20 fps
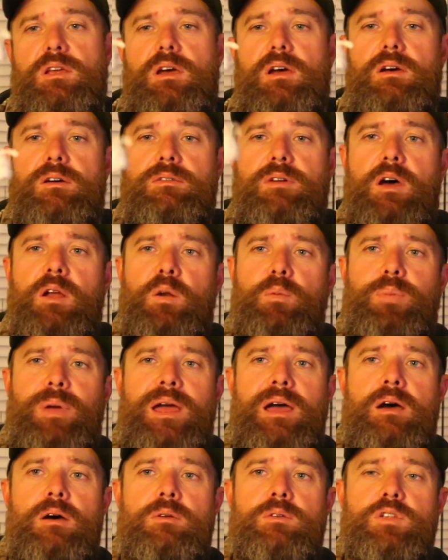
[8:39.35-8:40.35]
of
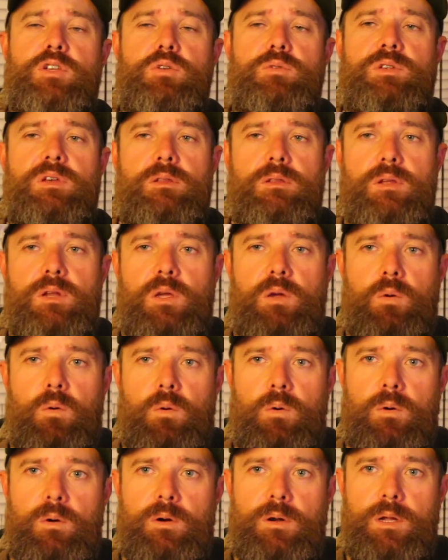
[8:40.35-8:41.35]
100-pound utility
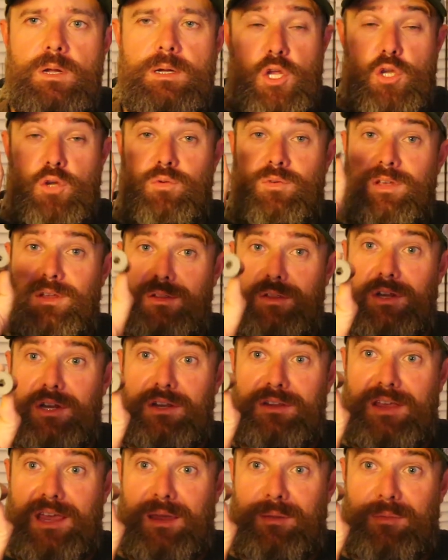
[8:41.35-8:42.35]
cord, utility
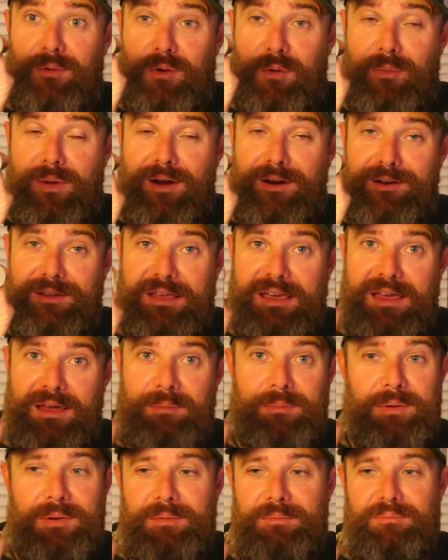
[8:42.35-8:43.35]
tape, repair
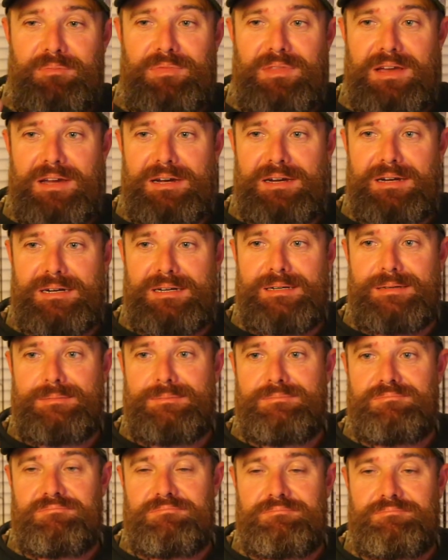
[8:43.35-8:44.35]
tape,
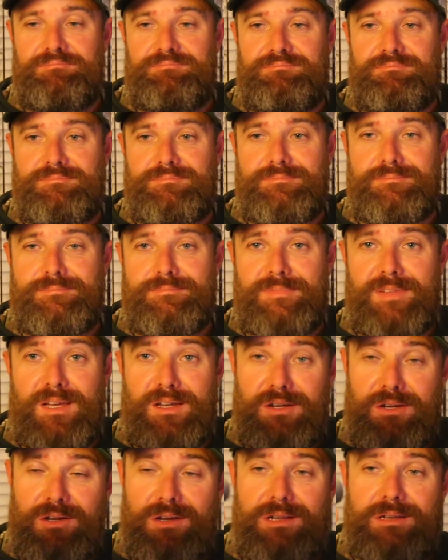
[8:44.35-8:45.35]
a
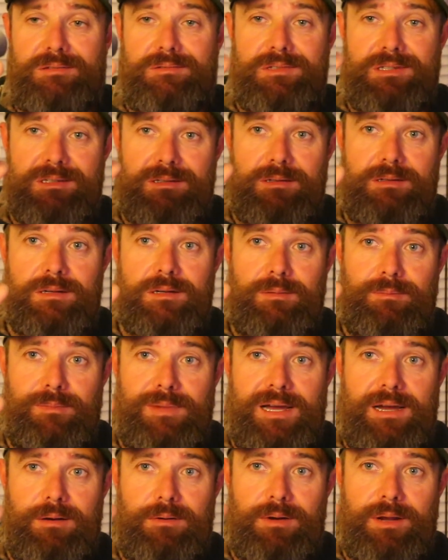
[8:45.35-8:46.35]
good
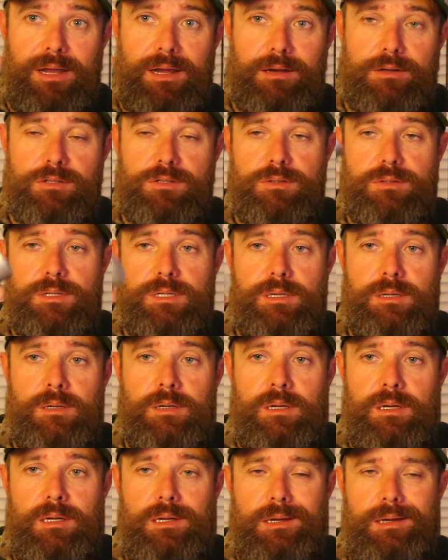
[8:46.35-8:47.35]
amount actually.
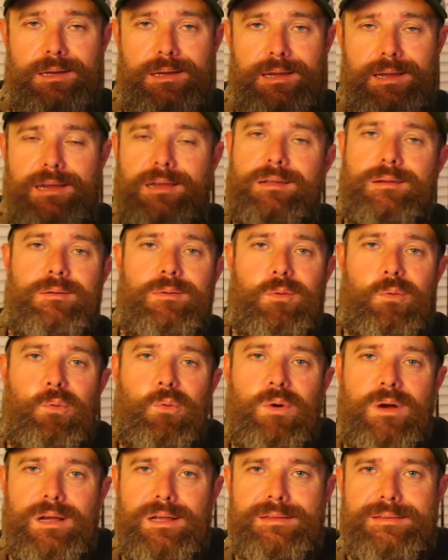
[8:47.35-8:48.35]
And
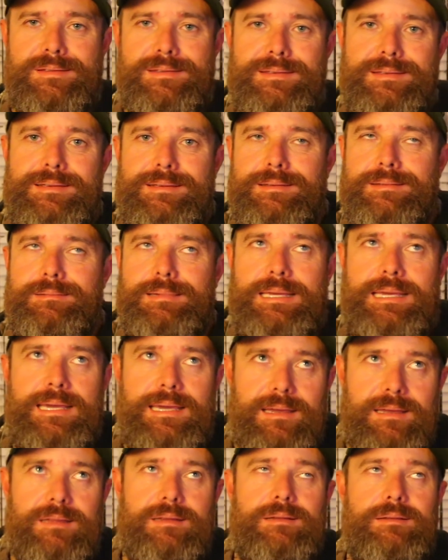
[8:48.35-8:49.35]
what
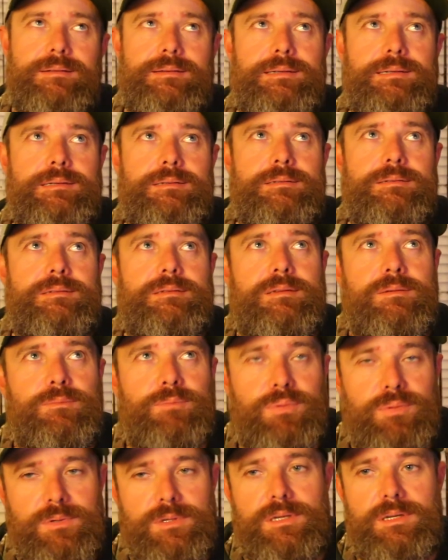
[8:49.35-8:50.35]
kit is
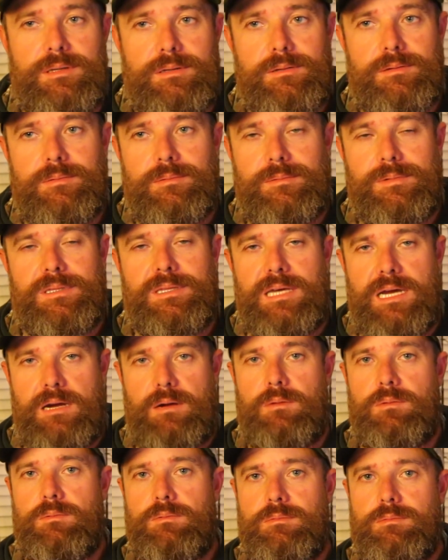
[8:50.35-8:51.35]
complete
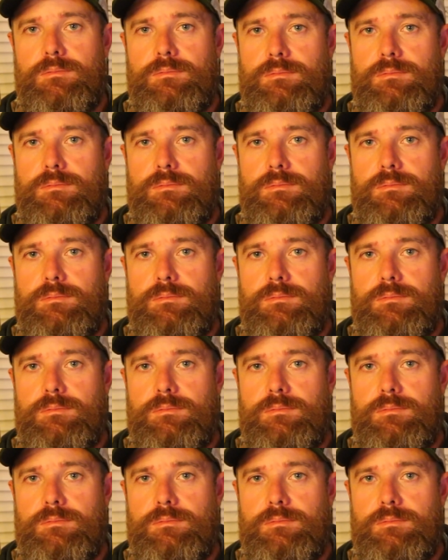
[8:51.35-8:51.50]
without